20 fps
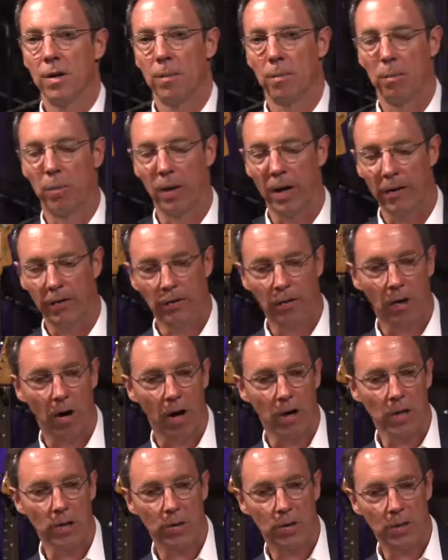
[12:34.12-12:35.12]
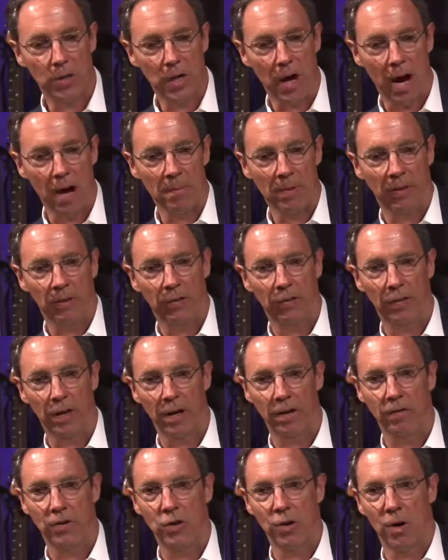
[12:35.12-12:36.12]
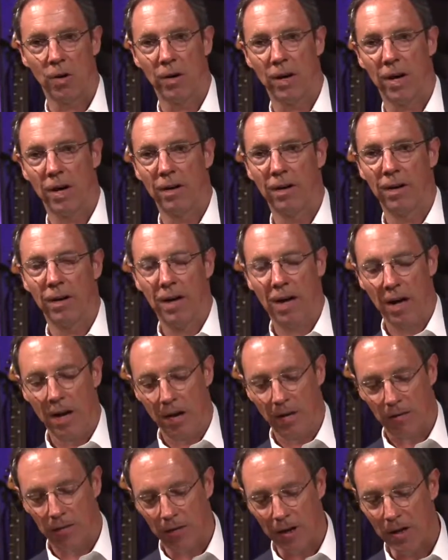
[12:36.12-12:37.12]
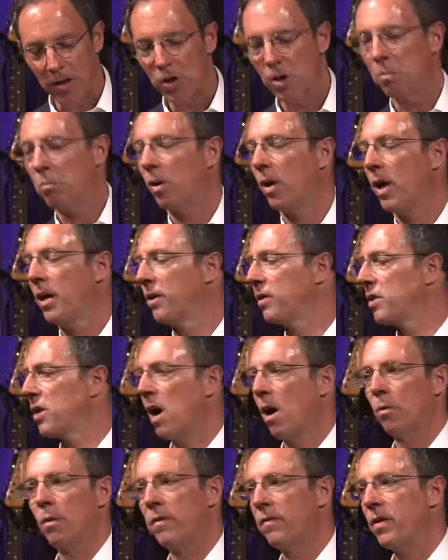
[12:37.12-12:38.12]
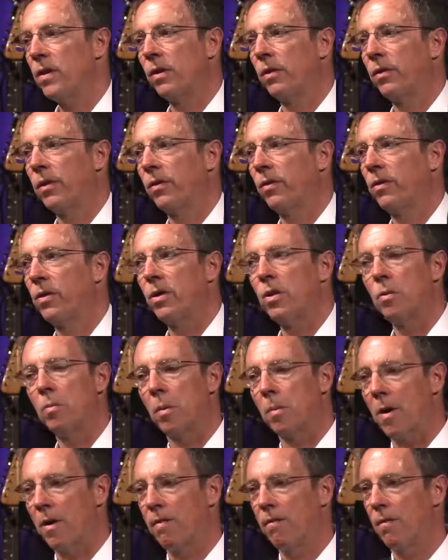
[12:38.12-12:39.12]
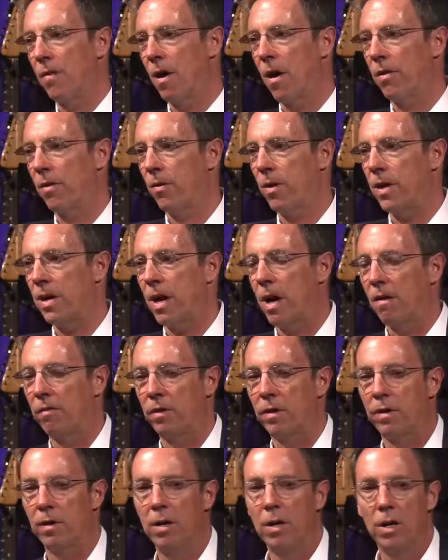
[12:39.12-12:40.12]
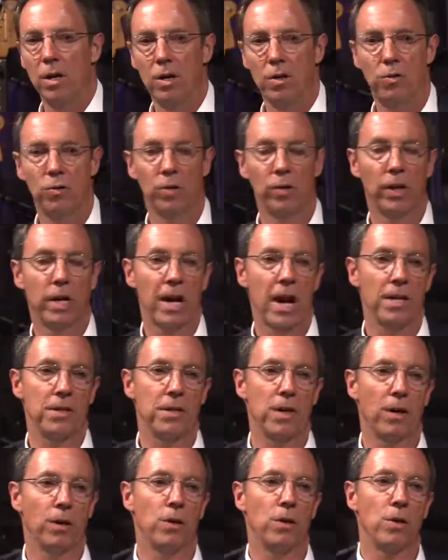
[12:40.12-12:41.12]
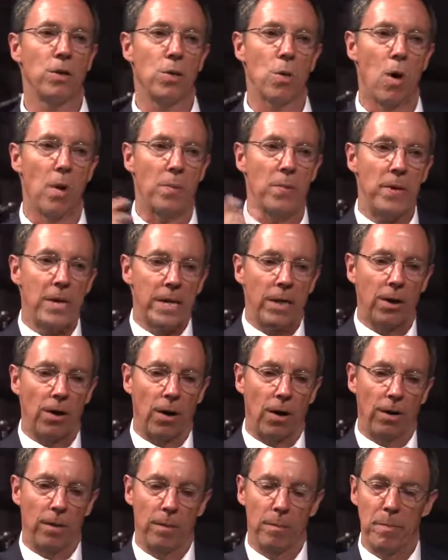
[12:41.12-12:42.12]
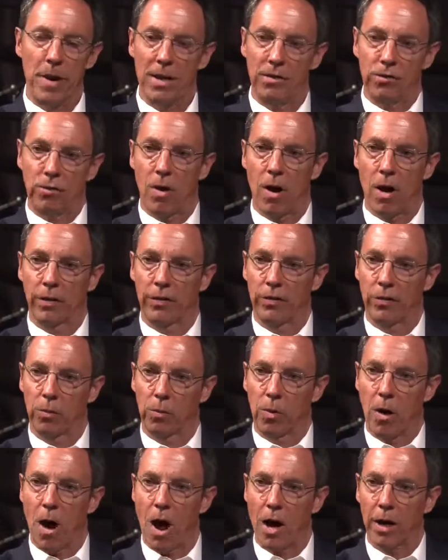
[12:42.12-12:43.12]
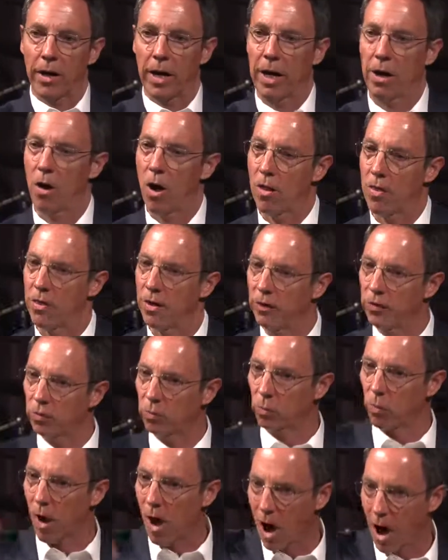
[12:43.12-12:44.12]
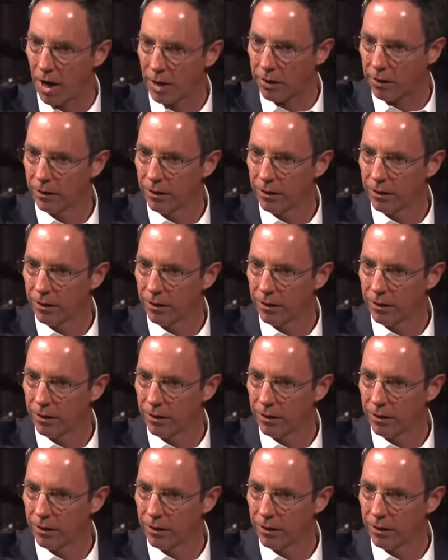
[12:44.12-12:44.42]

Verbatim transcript: Blessed are you, Simon, son of Jonah. Flesh and blood has not revealed this to you, but my Father in heaven. Truly I tell you, you are Peter, Petros, the rock, and on this rock